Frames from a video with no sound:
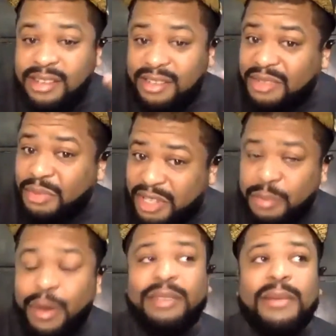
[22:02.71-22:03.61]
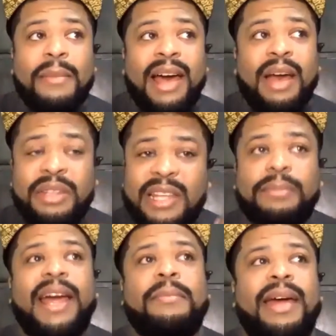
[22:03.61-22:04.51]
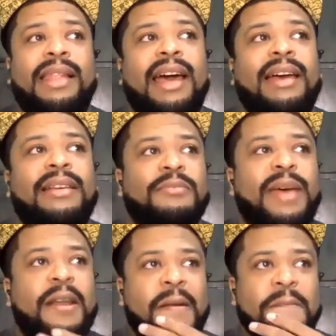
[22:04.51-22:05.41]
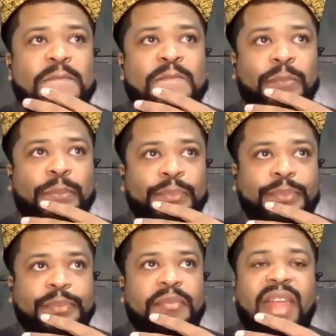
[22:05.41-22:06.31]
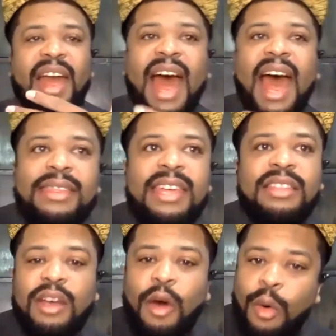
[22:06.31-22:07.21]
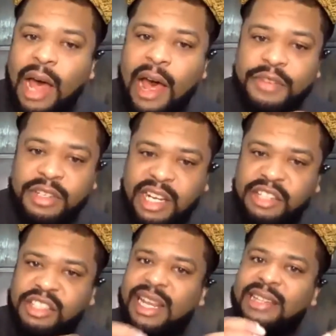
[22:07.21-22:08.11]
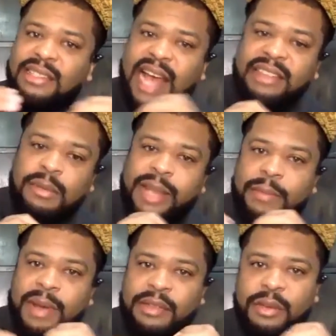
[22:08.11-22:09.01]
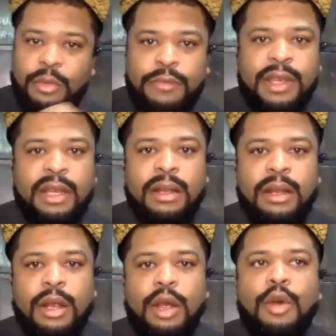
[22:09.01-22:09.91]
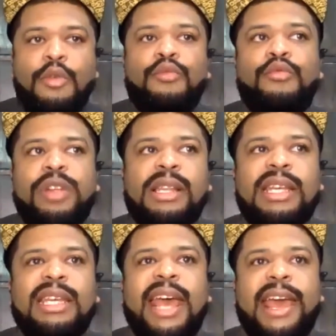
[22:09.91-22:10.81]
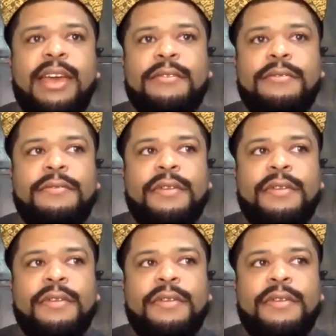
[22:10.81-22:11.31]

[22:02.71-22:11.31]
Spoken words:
that's what just sparked my mind when you said Black Lives Matter. I think the whole conversation inside the Black Panther movie really gave